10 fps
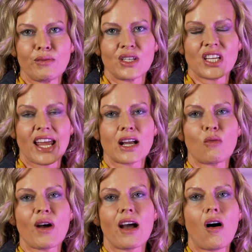would take
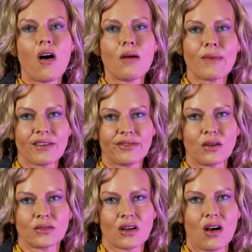away all my
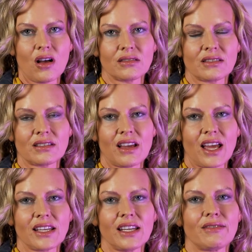phone calls
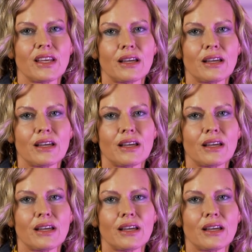and give